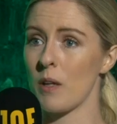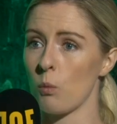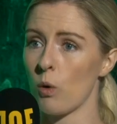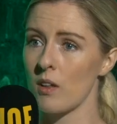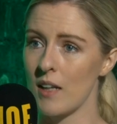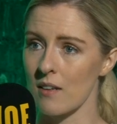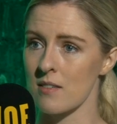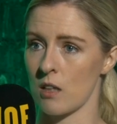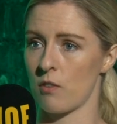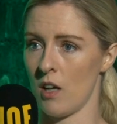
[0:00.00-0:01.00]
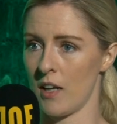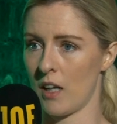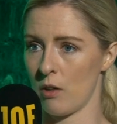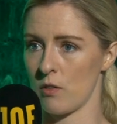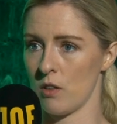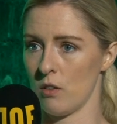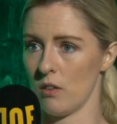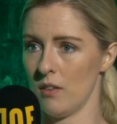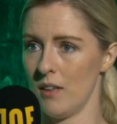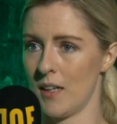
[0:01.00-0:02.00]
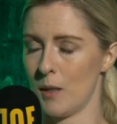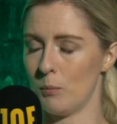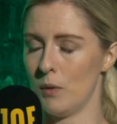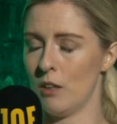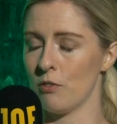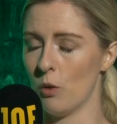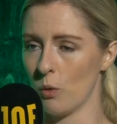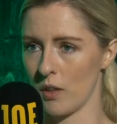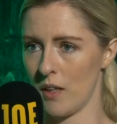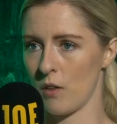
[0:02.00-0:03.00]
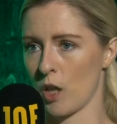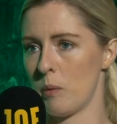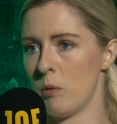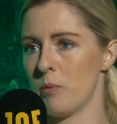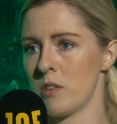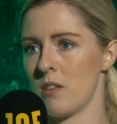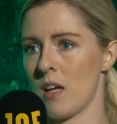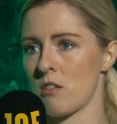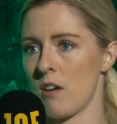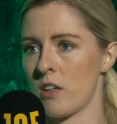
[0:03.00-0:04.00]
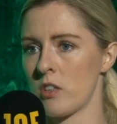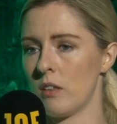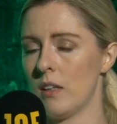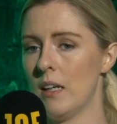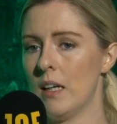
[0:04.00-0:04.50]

could be the one little silver lining out mm. of it all, um, if only there could be movement in that direction.